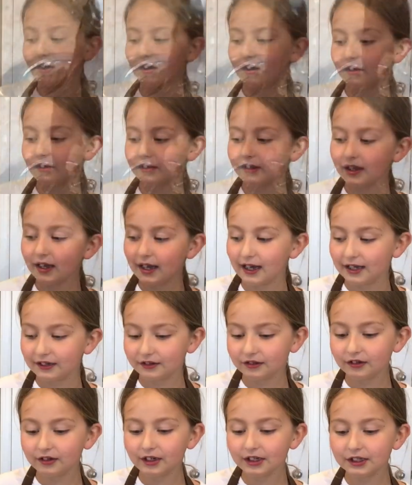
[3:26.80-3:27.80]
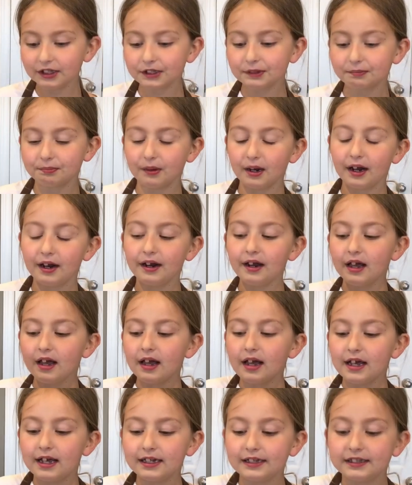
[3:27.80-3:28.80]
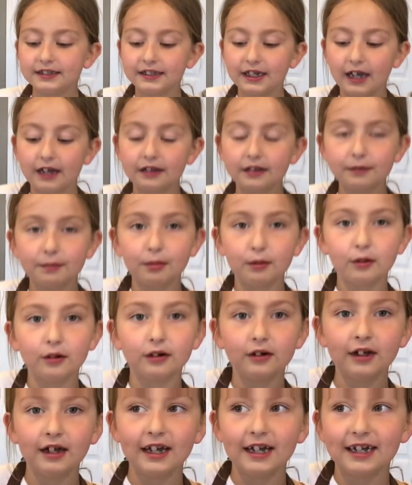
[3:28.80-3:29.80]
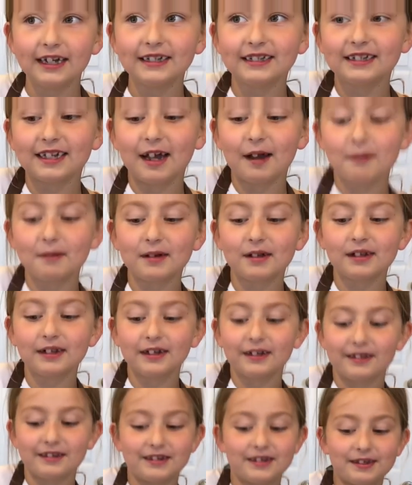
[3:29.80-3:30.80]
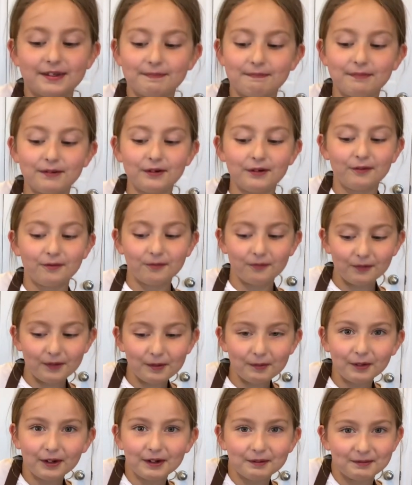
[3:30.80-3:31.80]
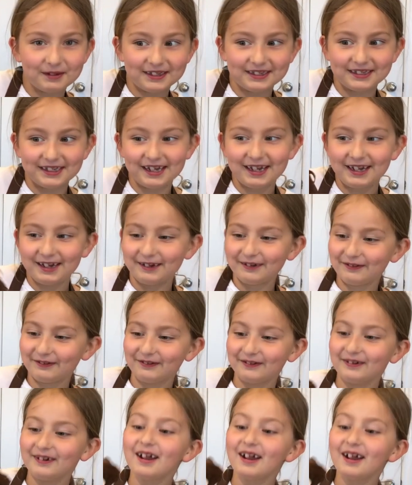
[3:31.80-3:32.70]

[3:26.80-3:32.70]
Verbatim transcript: all the hazelnut spread inside the bowl, it's time to clear the spoon. We want to be safe.